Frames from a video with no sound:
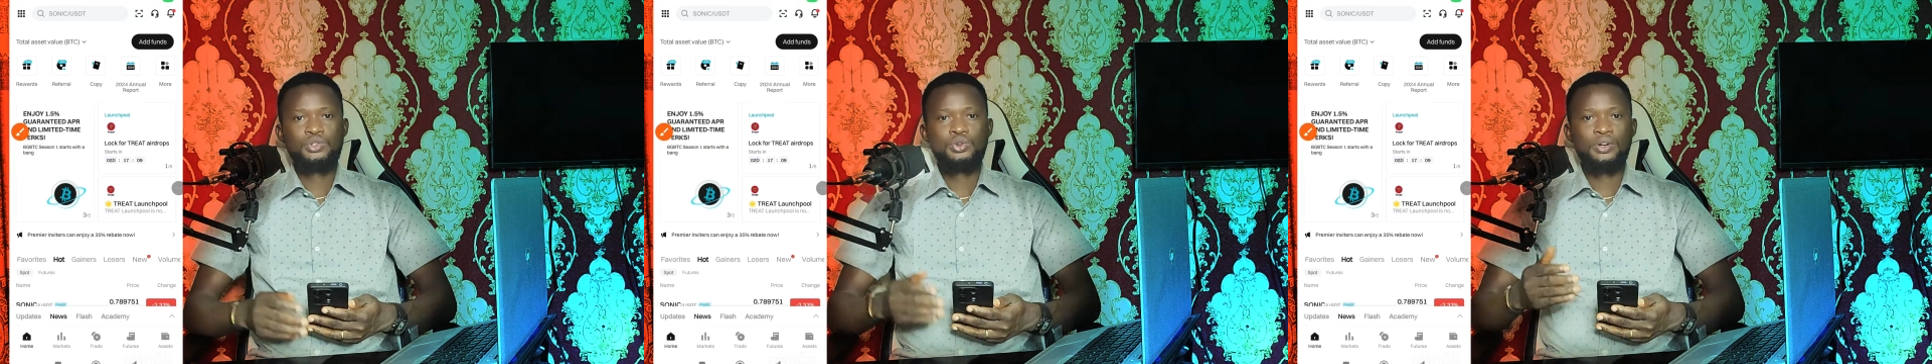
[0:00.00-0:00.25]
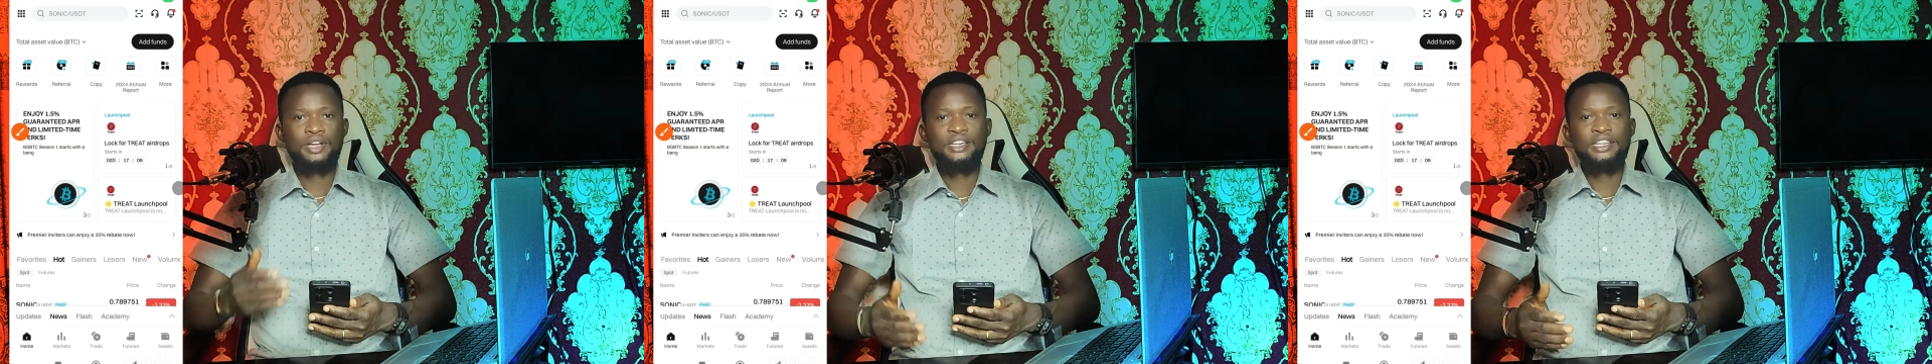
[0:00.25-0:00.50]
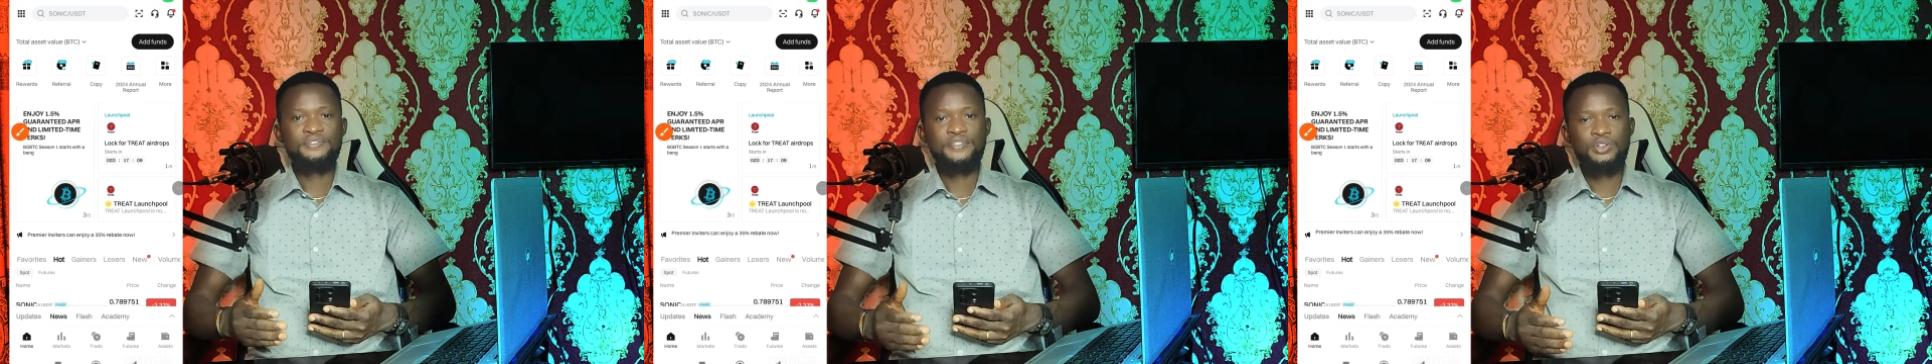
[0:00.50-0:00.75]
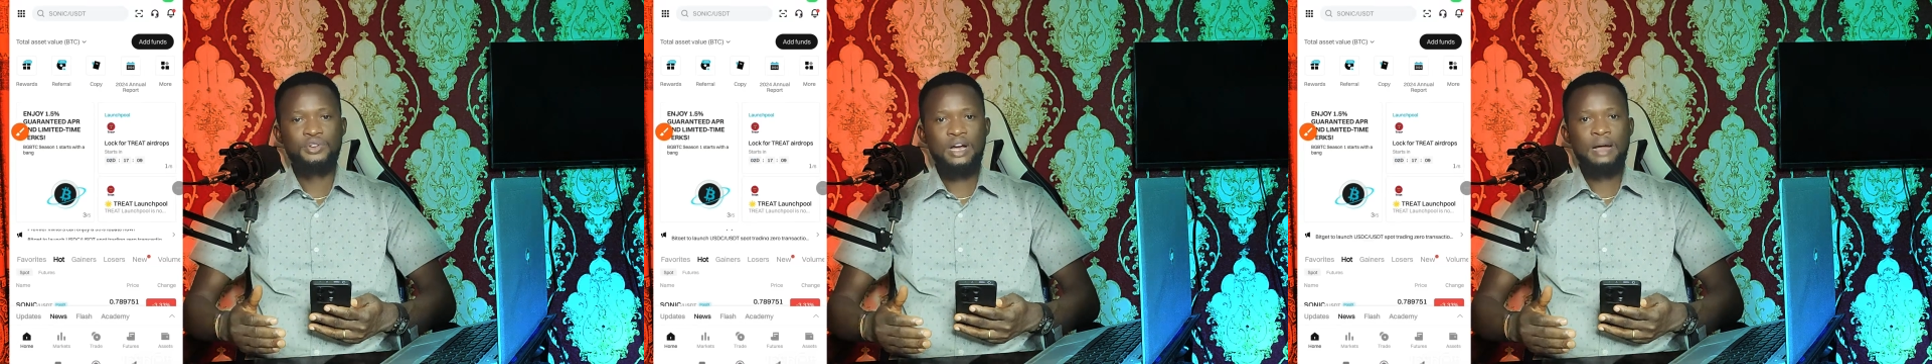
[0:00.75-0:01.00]
So in this
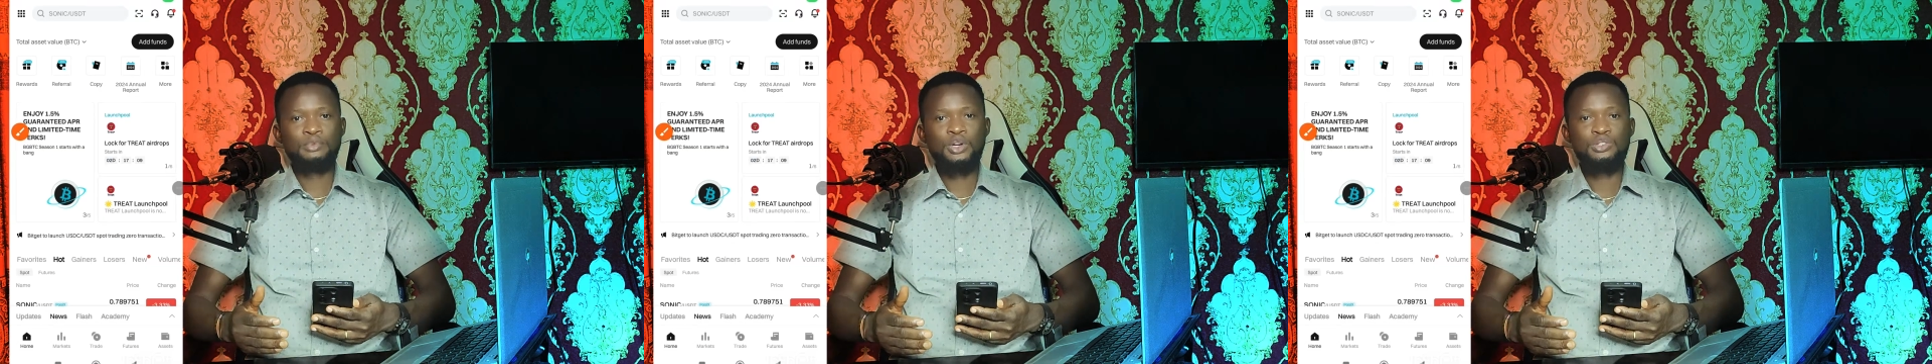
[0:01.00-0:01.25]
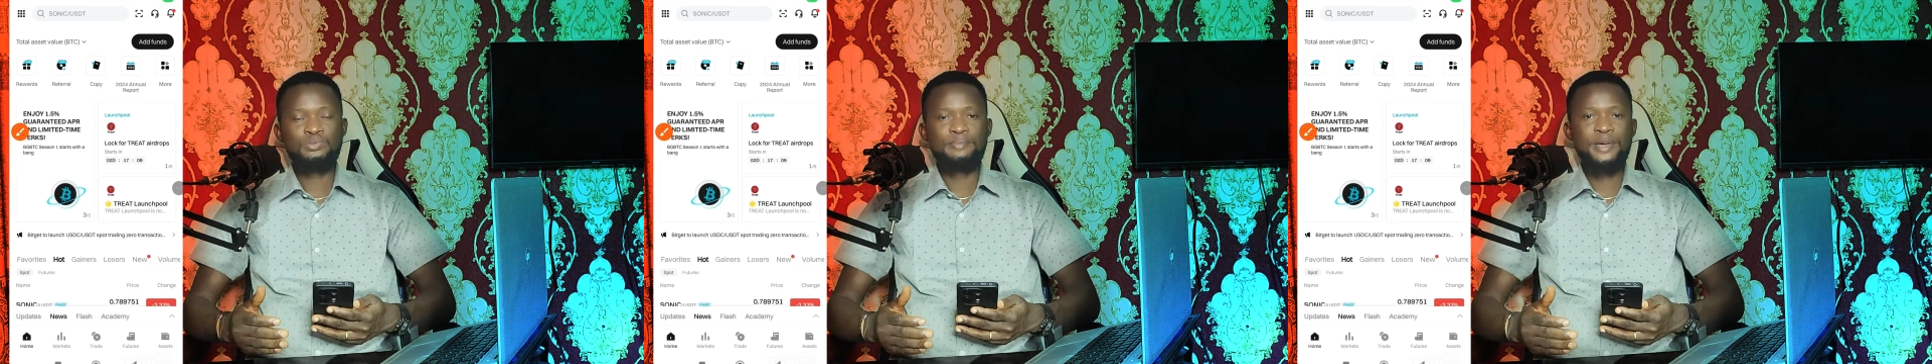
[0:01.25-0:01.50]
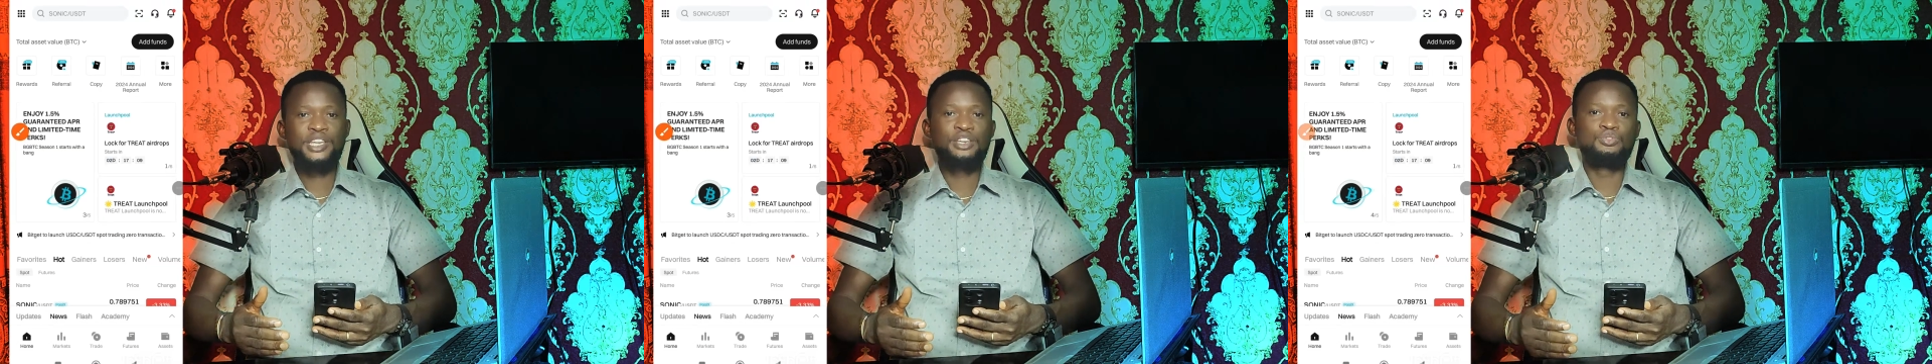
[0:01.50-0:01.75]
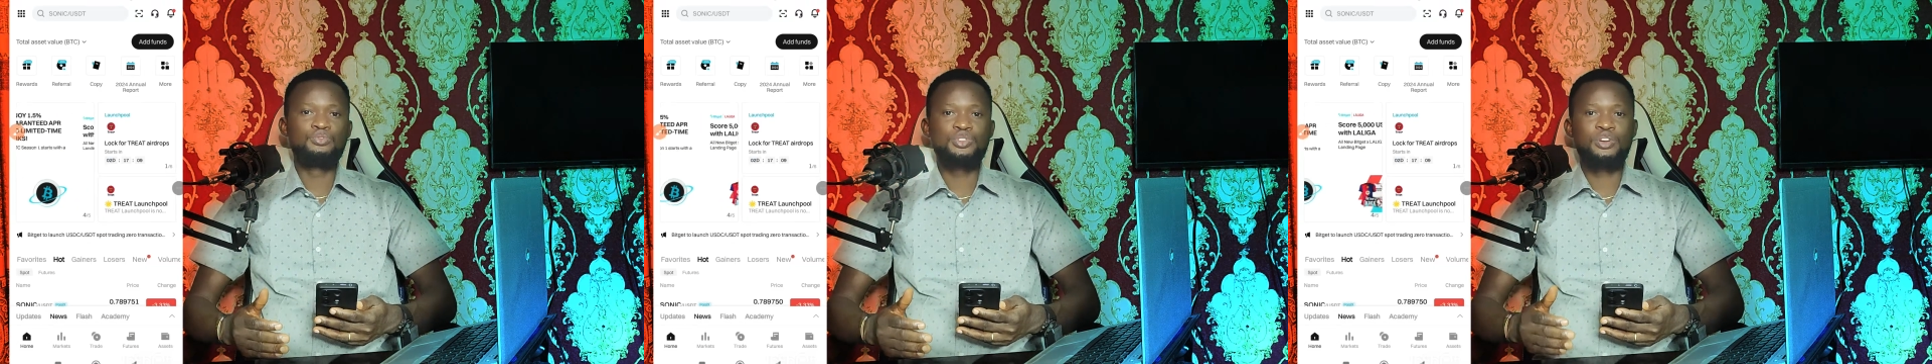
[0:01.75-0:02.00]
video, I'm going to be
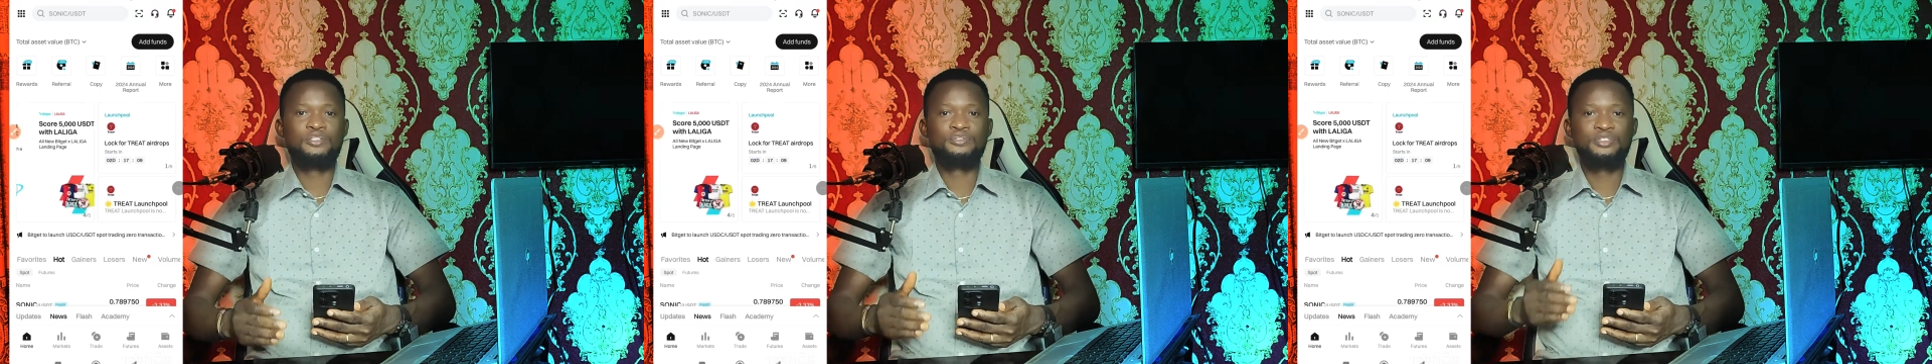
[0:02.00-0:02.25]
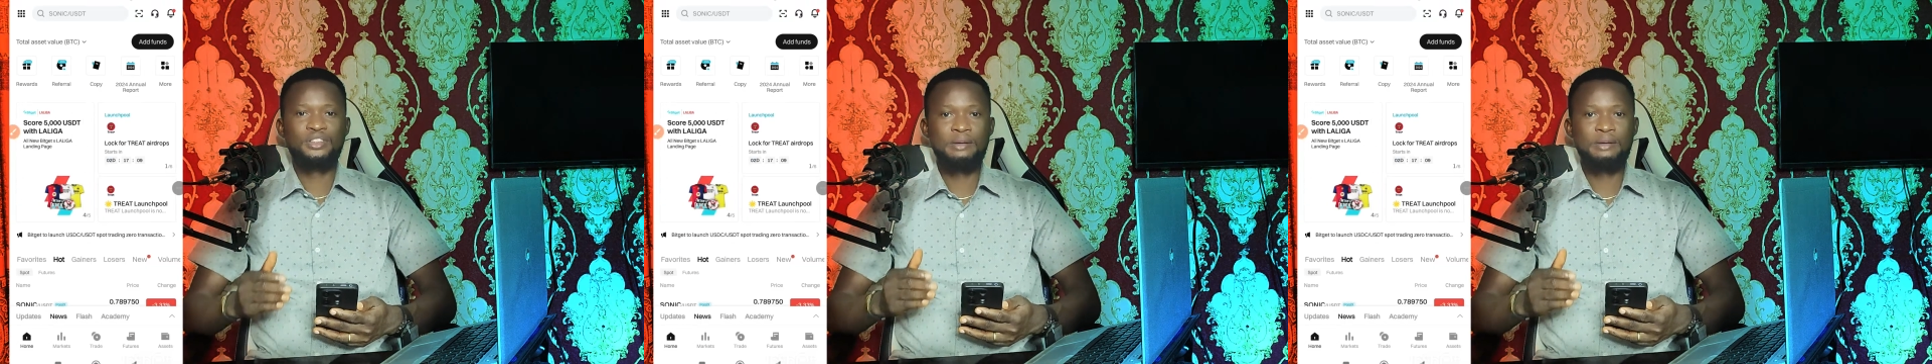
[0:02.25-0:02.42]
making use of